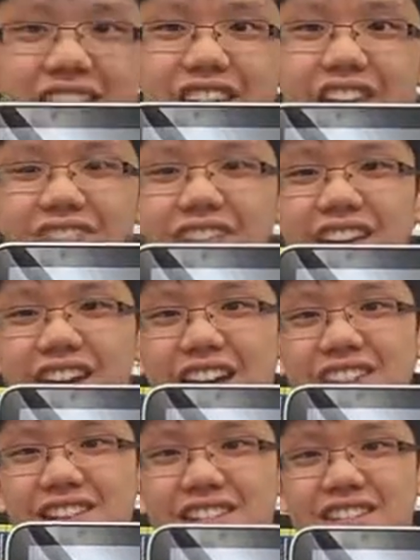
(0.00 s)
an FBI
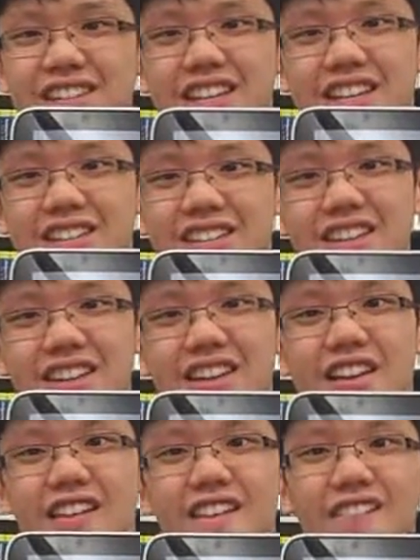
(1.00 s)
investigation
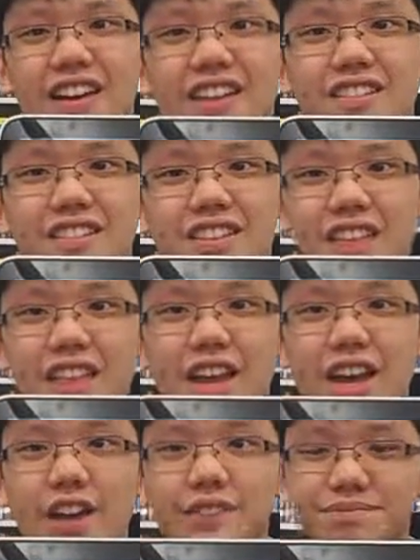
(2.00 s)
found
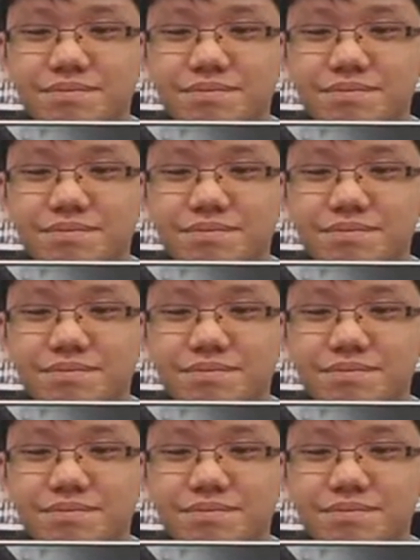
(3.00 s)
that